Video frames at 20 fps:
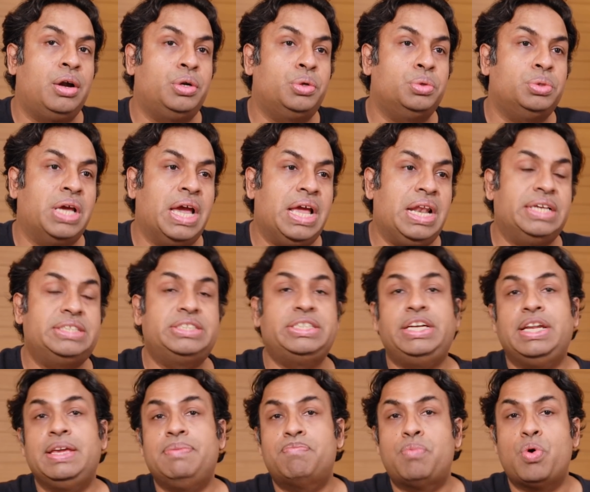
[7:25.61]
to the
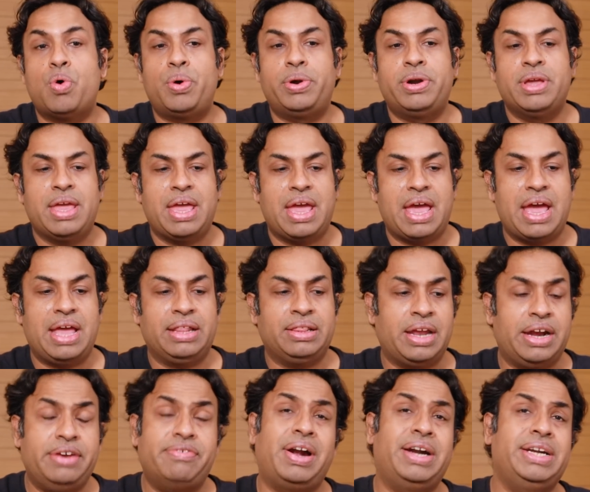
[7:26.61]
electricity board and
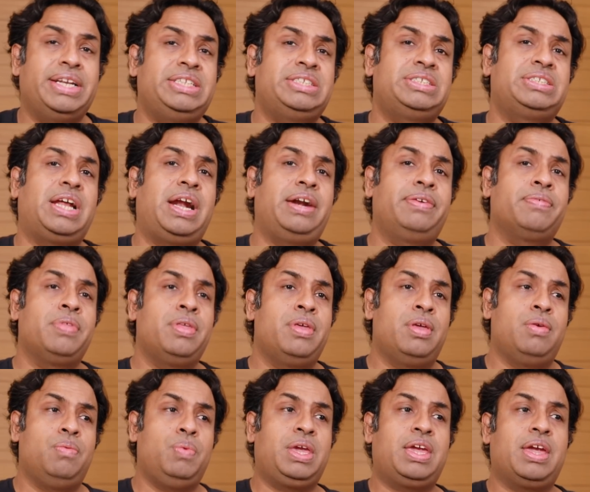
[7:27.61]
the advantage is that
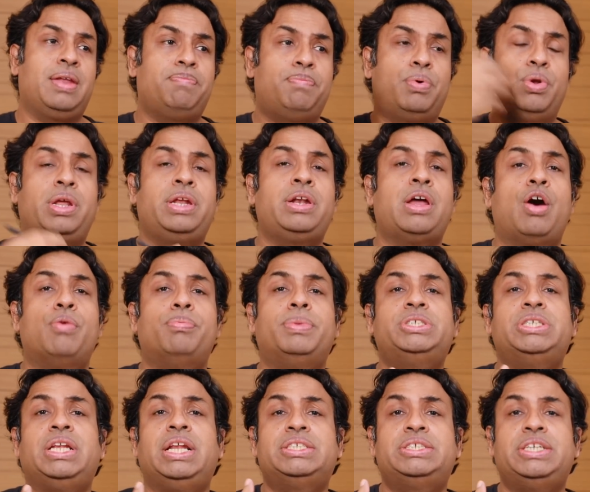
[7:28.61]
we can pull in how
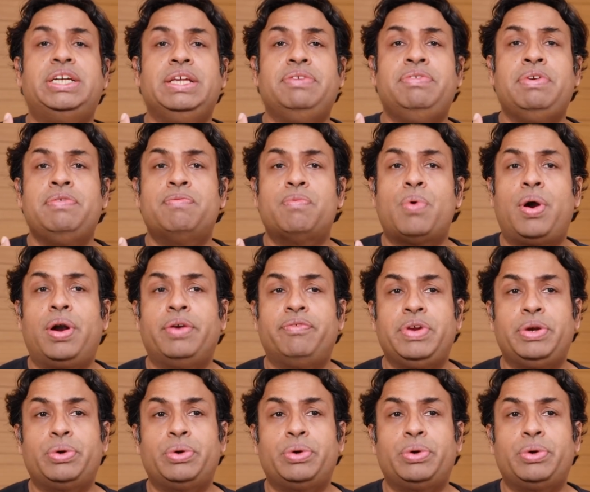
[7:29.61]
much electricity we want.